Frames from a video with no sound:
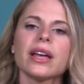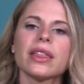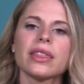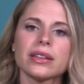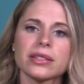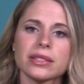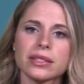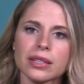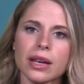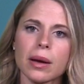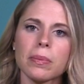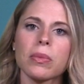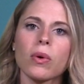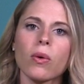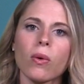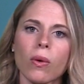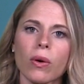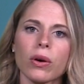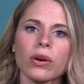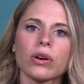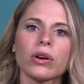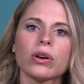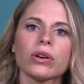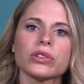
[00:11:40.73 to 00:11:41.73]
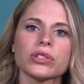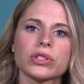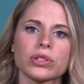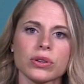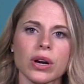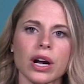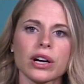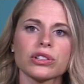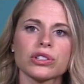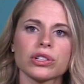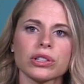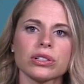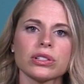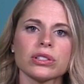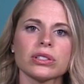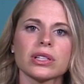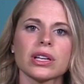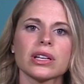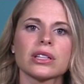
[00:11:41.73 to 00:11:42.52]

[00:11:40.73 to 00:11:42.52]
the subcortical structures,